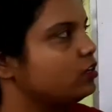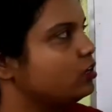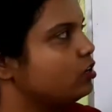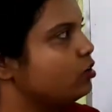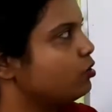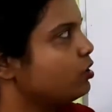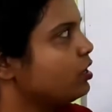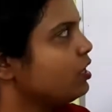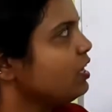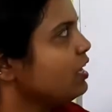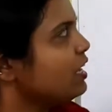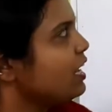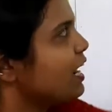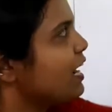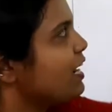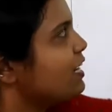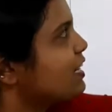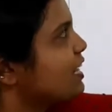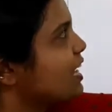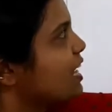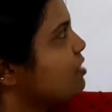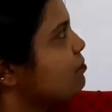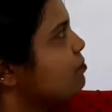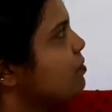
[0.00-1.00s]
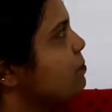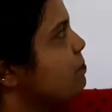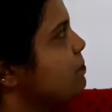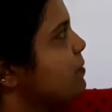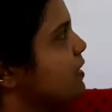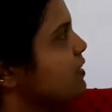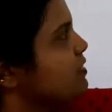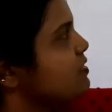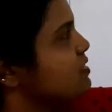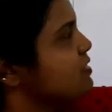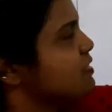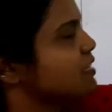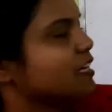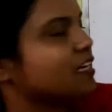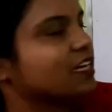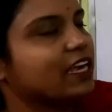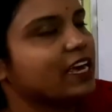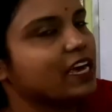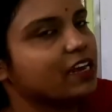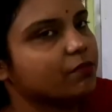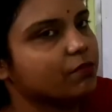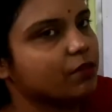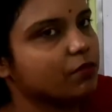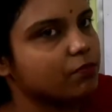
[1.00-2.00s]
Okay, it can be plus, it
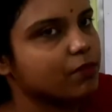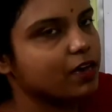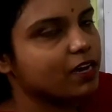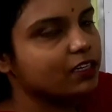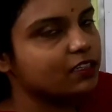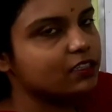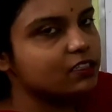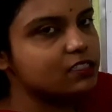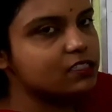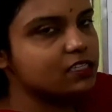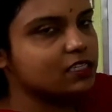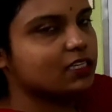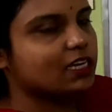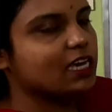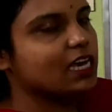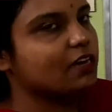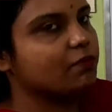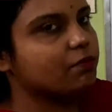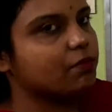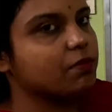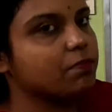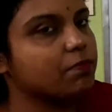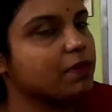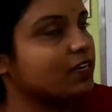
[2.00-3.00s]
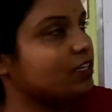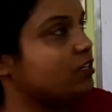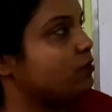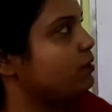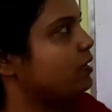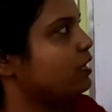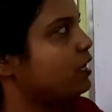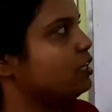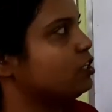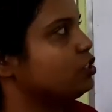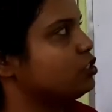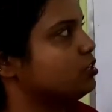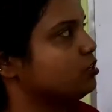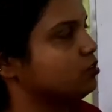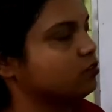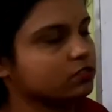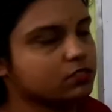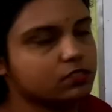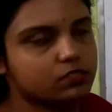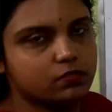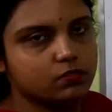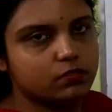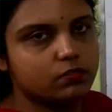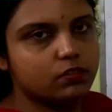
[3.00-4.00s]
can be minus, it can be multiplication
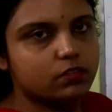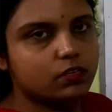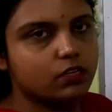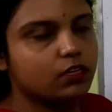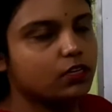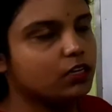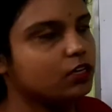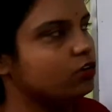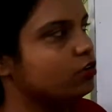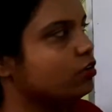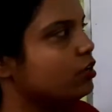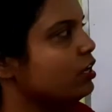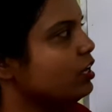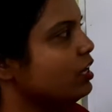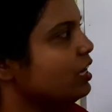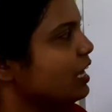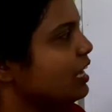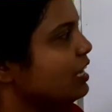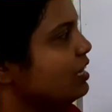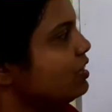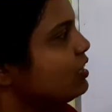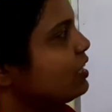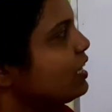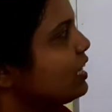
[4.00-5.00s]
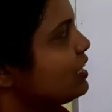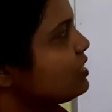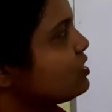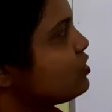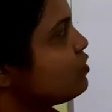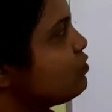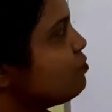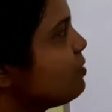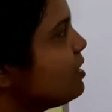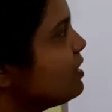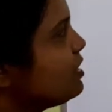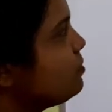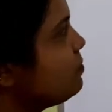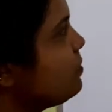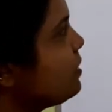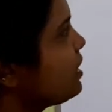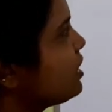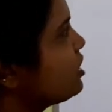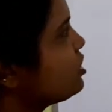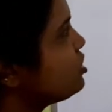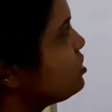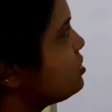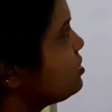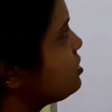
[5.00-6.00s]
also. Okay, in case of multiplication,